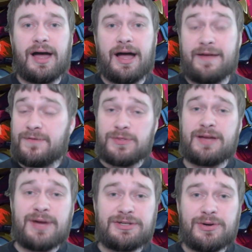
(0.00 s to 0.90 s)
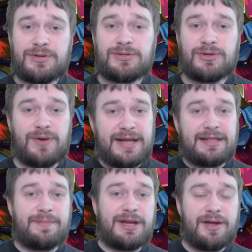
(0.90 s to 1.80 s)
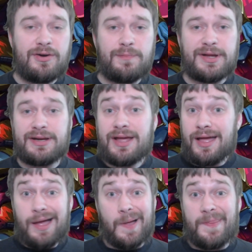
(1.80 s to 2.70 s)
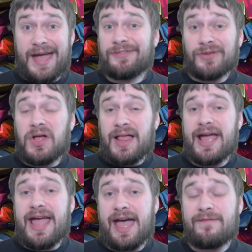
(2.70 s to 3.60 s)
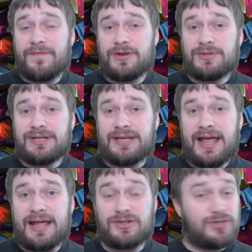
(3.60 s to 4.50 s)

If you think my tokens are great, let me know. But that's all I have for you today.